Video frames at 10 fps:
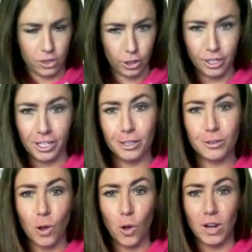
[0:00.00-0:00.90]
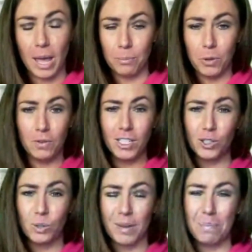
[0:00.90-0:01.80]
30 years old. I moved
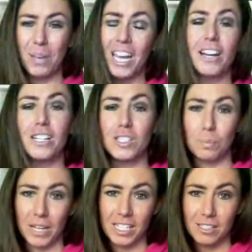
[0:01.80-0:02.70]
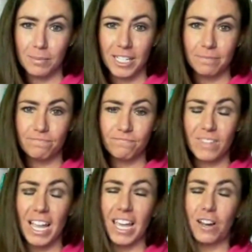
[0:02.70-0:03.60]
into my parents' basement.
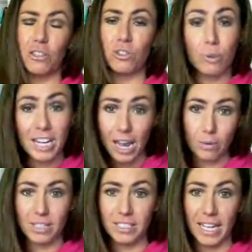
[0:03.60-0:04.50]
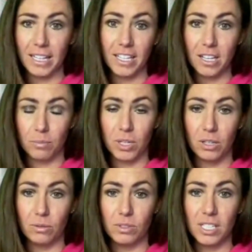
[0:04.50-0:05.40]
I had a three hour daily
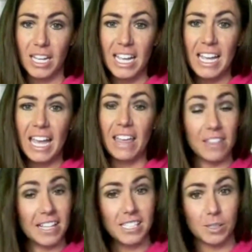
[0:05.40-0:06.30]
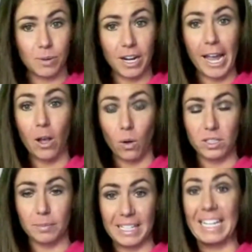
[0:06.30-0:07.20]
commute. And this is where I
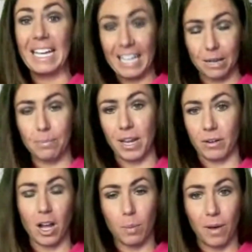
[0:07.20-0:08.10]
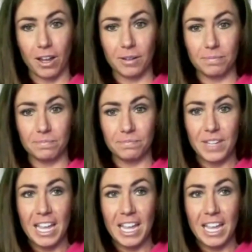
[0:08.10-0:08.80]
ultimately hit my rock bottom.